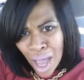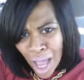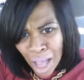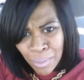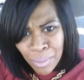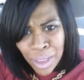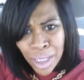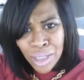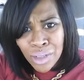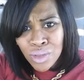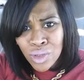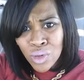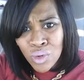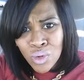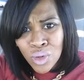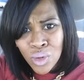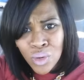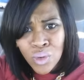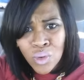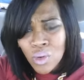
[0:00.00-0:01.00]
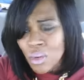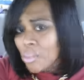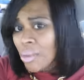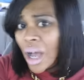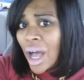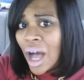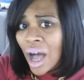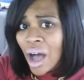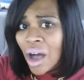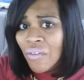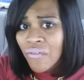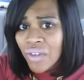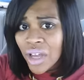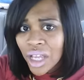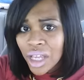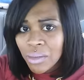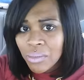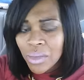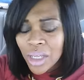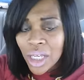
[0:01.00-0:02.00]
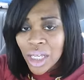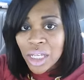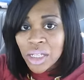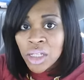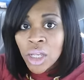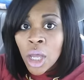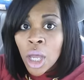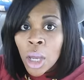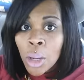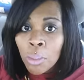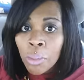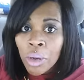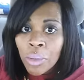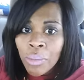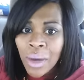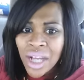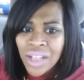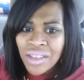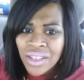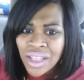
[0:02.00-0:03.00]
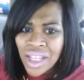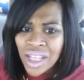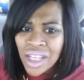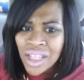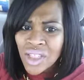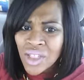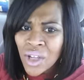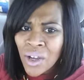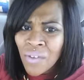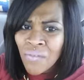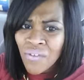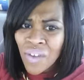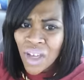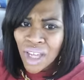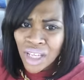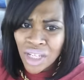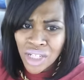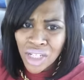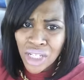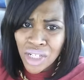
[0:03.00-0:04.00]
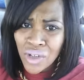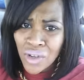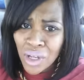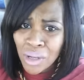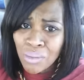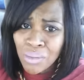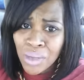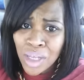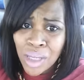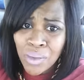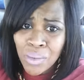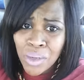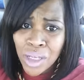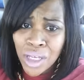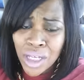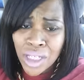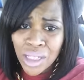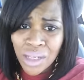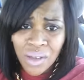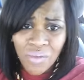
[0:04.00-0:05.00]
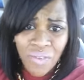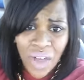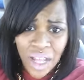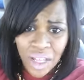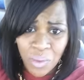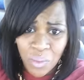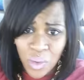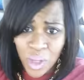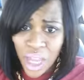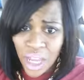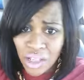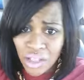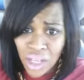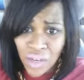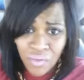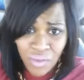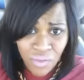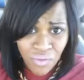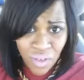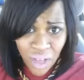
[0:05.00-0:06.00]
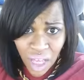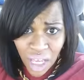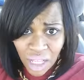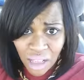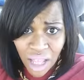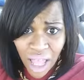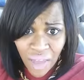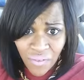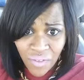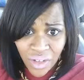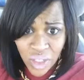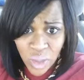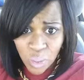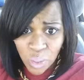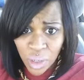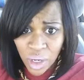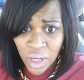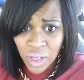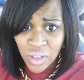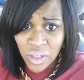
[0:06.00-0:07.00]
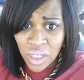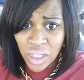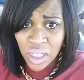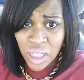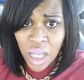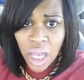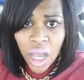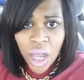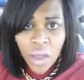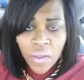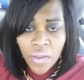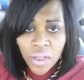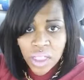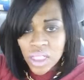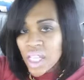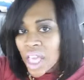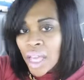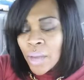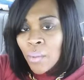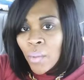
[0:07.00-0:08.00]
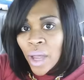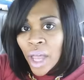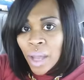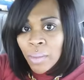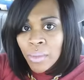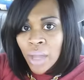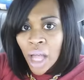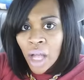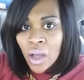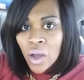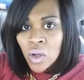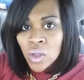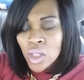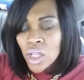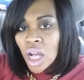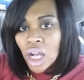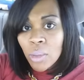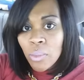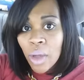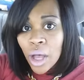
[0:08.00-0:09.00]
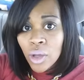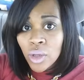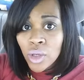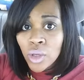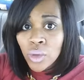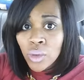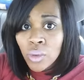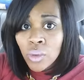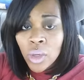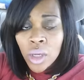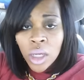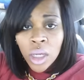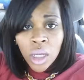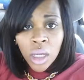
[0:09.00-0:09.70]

I mean, do you by all fucking means. But my thing is, don't fucking shit on me because of the fact that we had different fucking life experiences. The same way I'm not gonna talk about you.